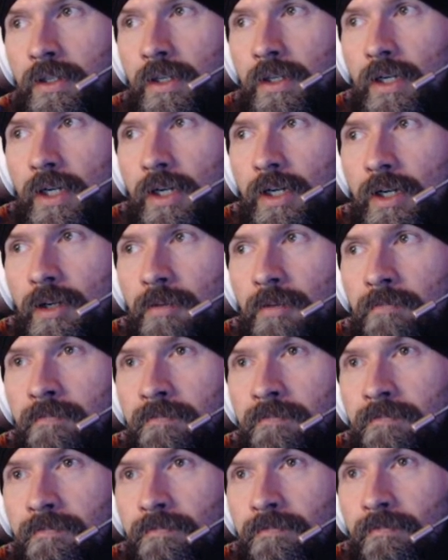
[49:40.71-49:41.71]

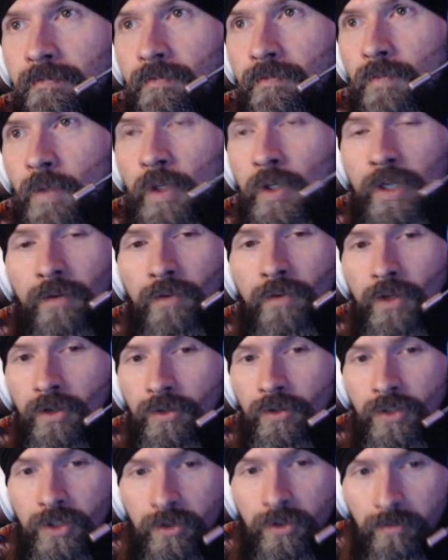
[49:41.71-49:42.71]
you're never
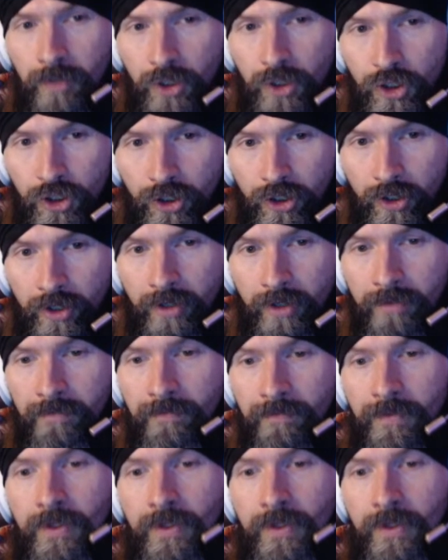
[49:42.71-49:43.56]
going to mature